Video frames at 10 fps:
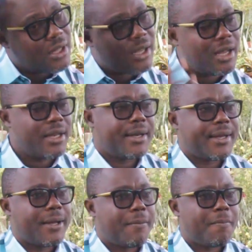and
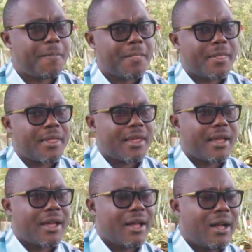there
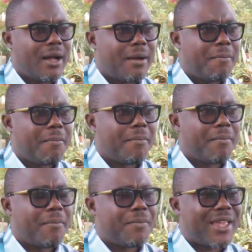
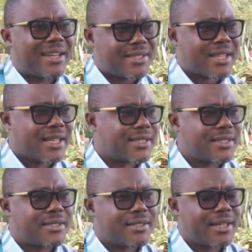are
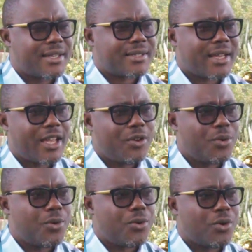discussions, and I
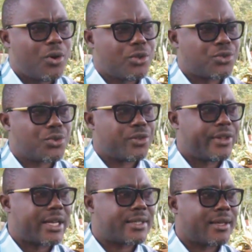know also
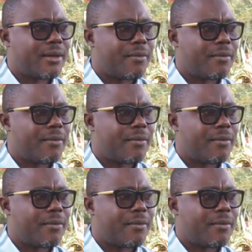that